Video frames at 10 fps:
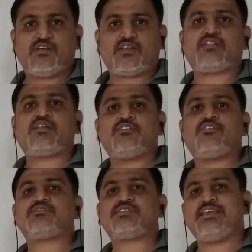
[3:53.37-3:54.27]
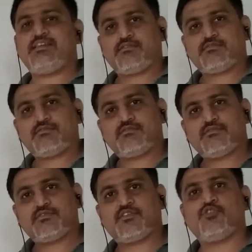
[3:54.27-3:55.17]
Rather you are saying
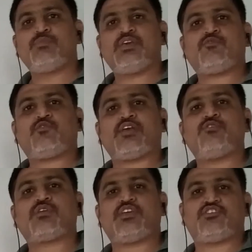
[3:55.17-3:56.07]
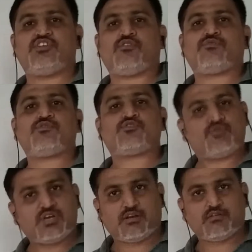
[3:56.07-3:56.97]
give me a 5 kg of
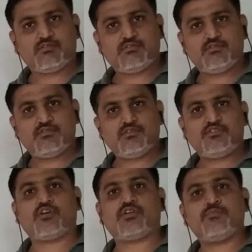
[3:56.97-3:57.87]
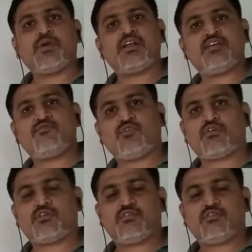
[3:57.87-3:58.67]
sugar. You are demanding for